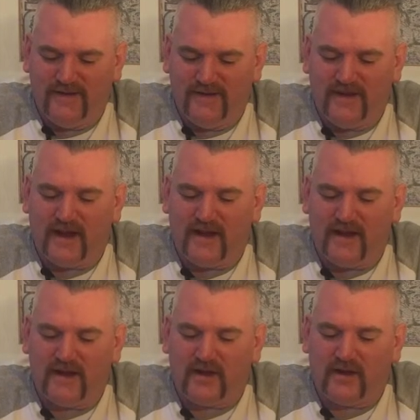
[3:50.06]

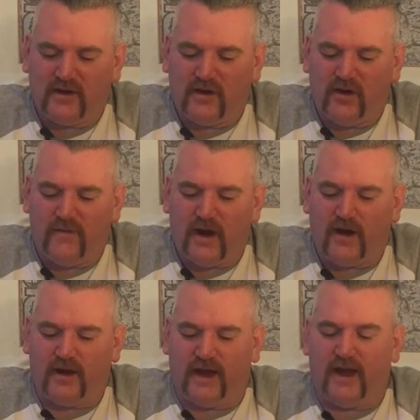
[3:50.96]
na
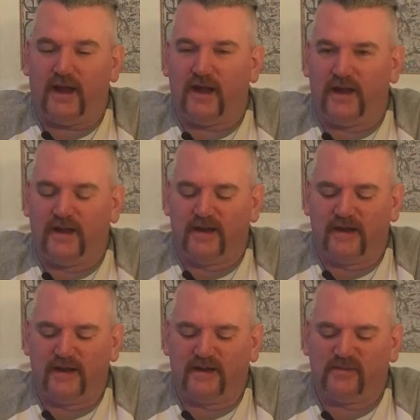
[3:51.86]
Comarley.
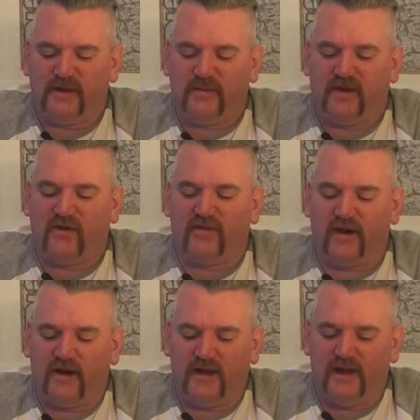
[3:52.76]
This might be
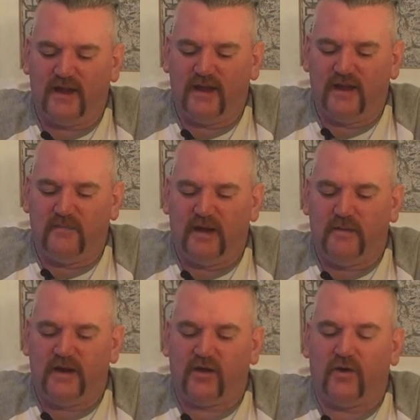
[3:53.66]
Covarley, might
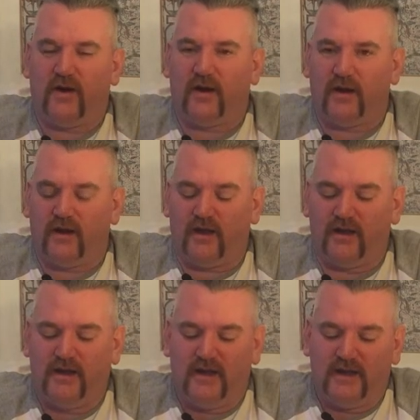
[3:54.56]
be Coarley.
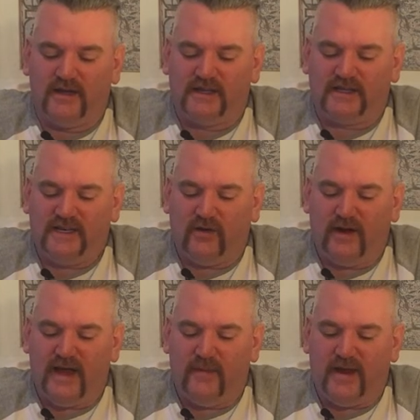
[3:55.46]

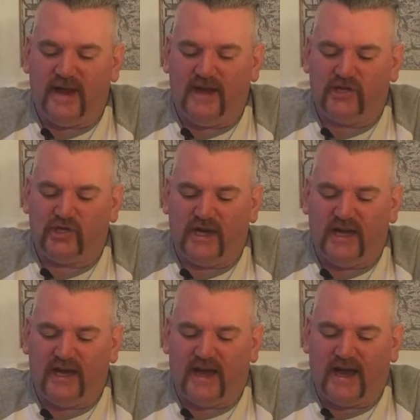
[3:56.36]

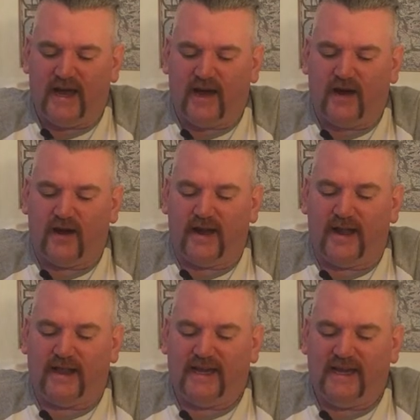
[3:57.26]
C-O-M-H-A-I-R-L-E.
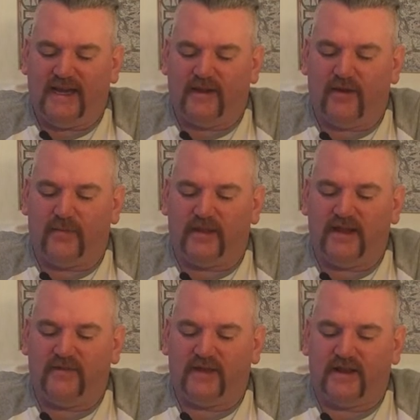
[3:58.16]
Now I
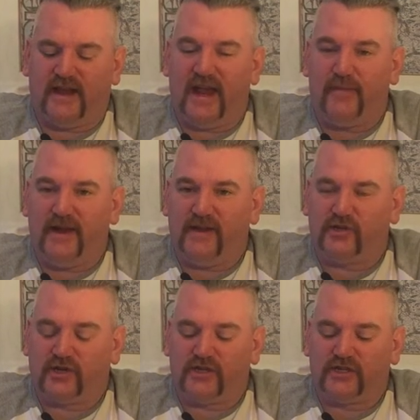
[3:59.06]
believe that the M-H can